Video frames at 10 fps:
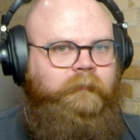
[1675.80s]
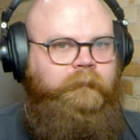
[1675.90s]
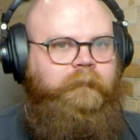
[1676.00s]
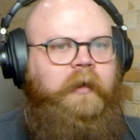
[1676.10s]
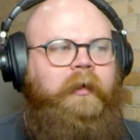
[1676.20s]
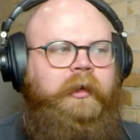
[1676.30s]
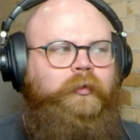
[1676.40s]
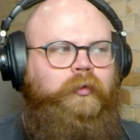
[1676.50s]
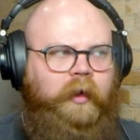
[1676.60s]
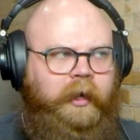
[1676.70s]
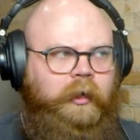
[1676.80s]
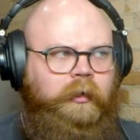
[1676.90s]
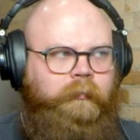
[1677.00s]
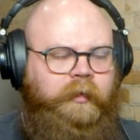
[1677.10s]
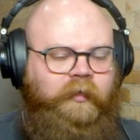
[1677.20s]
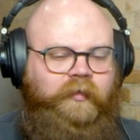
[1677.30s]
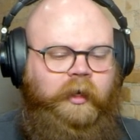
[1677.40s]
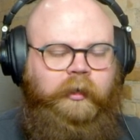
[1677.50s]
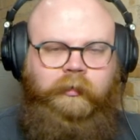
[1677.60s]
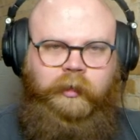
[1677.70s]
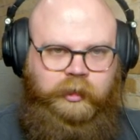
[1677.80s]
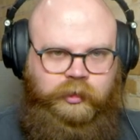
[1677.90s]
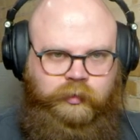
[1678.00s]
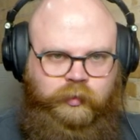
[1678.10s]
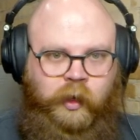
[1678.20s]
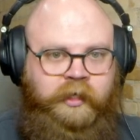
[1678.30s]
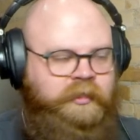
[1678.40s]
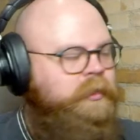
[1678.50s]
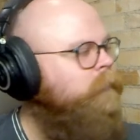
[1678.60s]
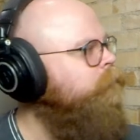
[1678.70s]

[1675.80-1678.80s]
Very rare, but I've done it like twice.